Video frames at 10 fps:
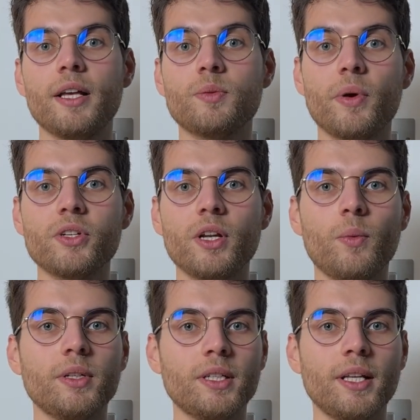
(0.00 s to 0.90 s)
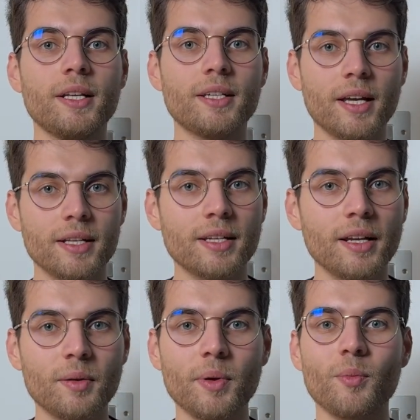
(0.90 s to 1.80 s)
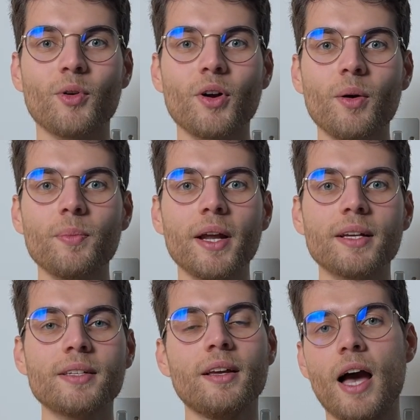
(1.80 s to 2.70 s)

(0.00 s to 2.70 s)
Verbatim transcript: especially when the data gets a little bit more complex